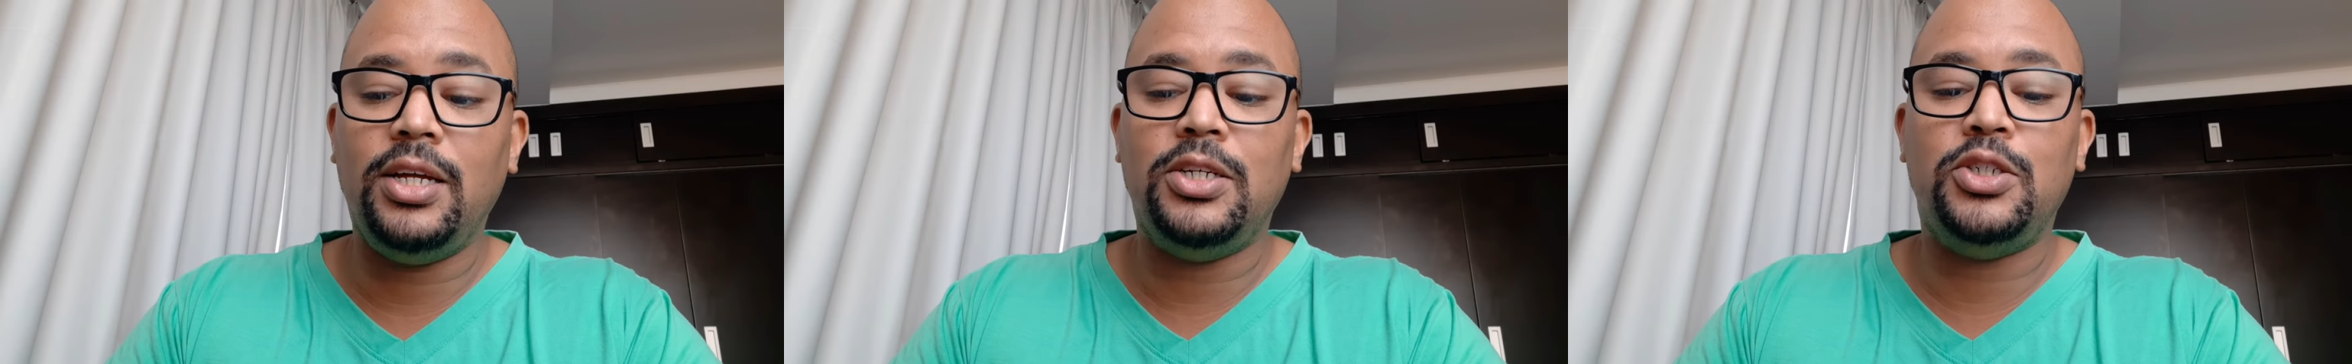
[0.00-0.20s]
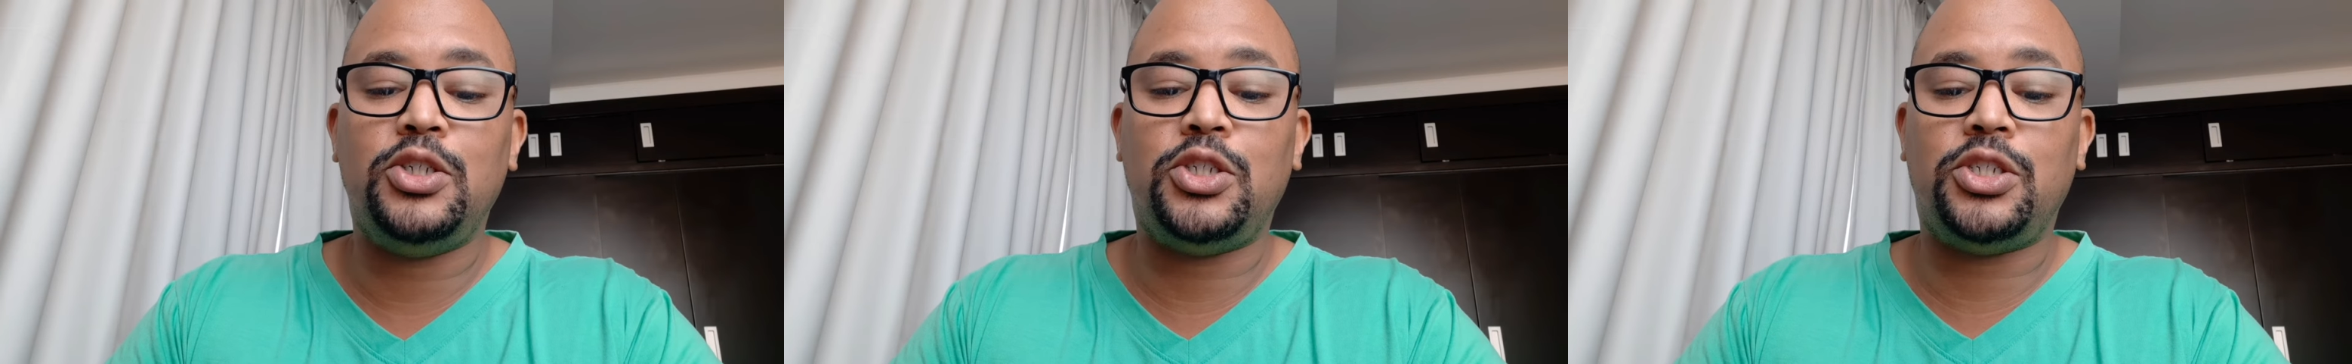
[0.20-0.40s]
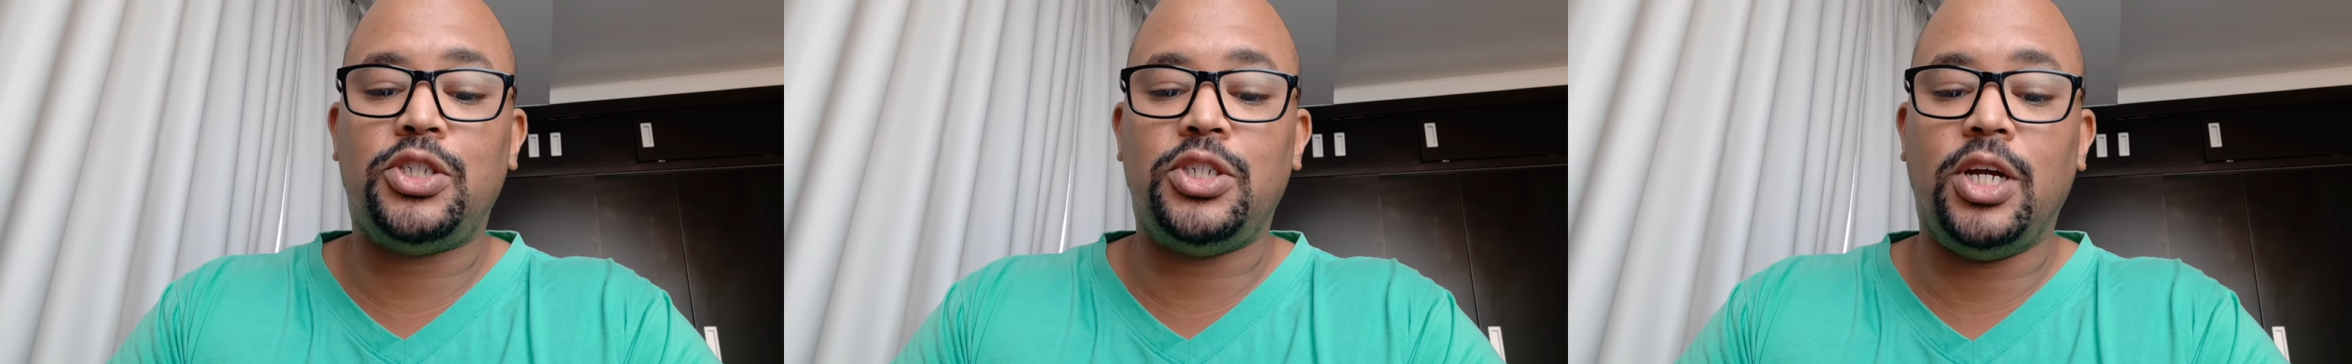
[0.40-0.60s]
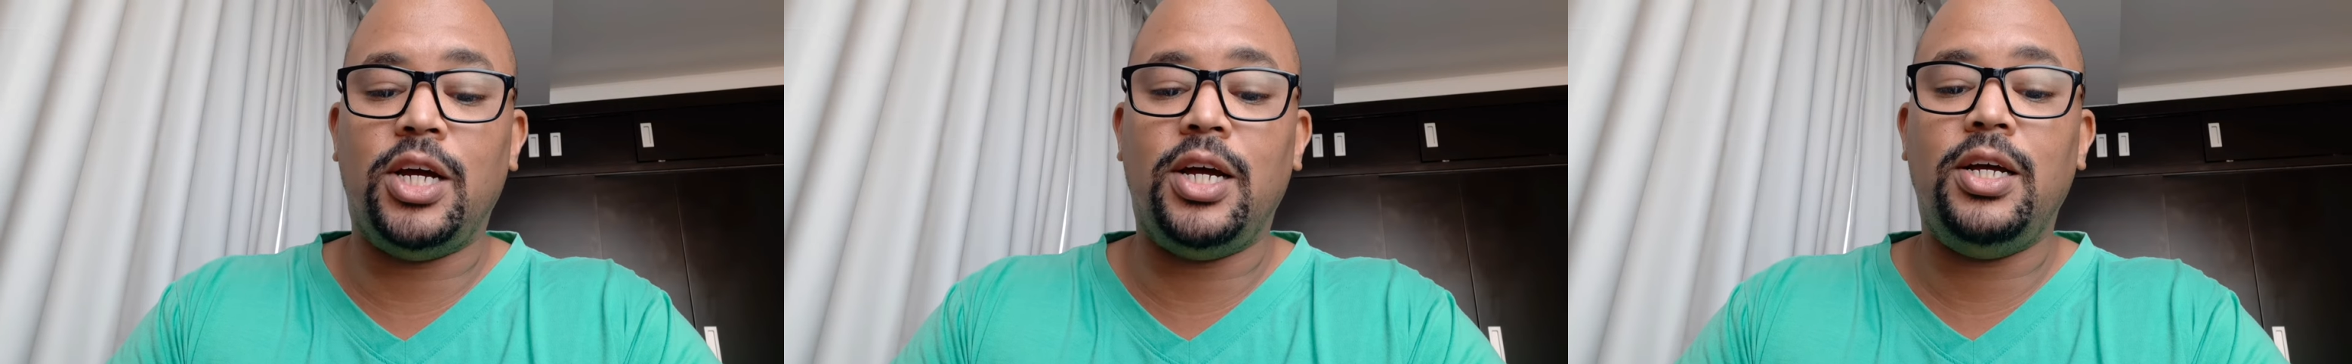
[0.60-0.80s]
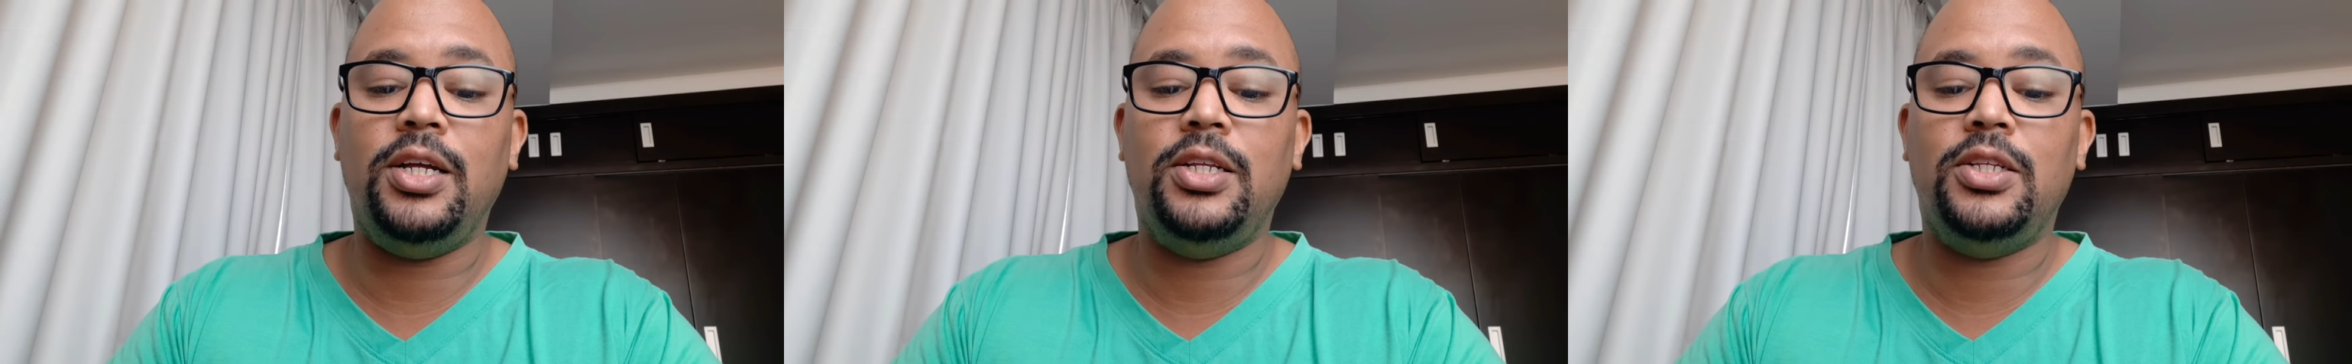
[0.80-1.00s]
Sh.
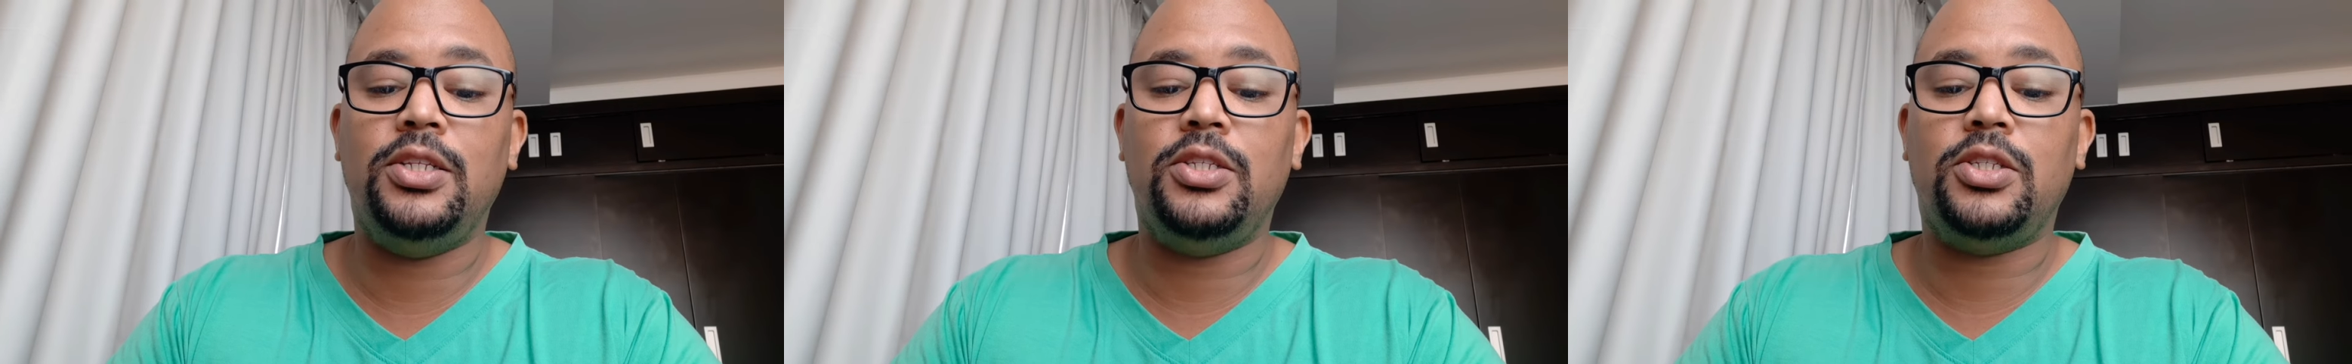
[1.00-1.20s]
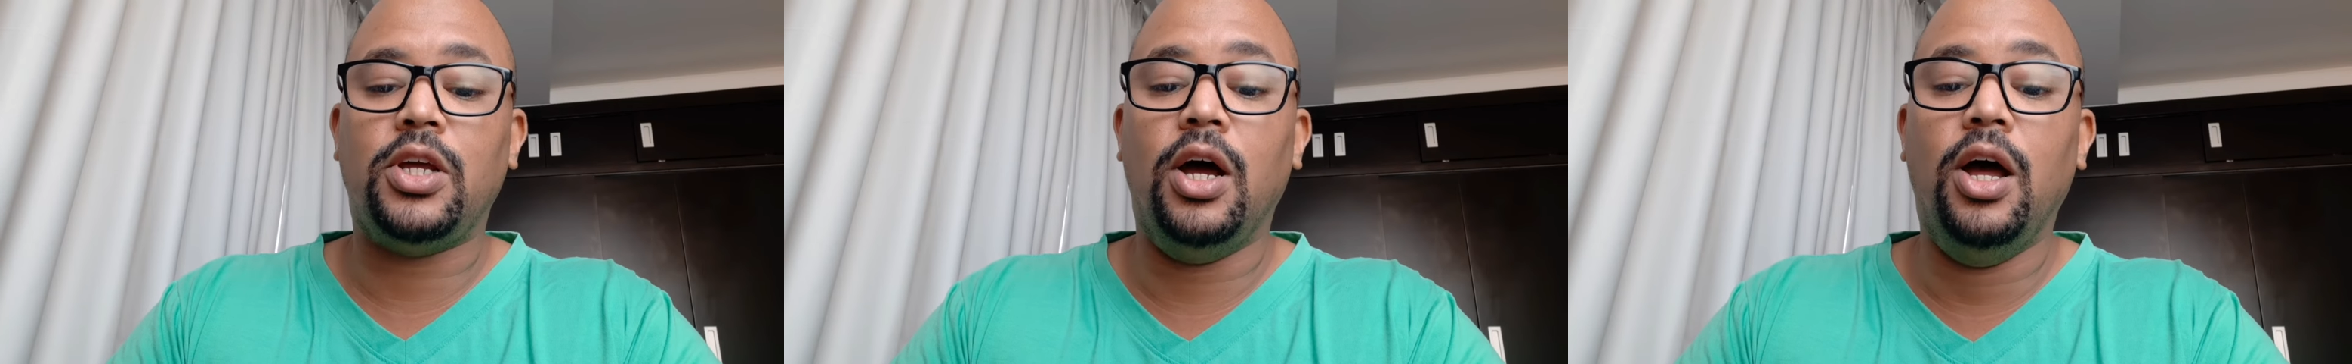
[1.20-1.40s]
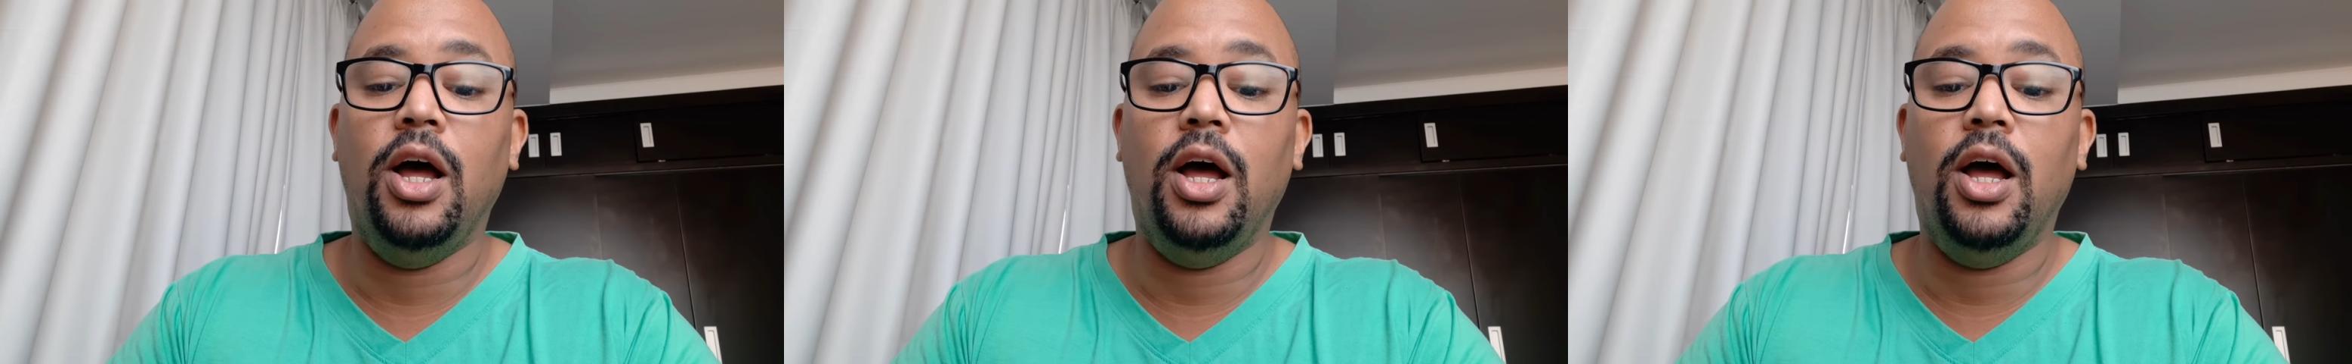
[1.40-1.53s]
P.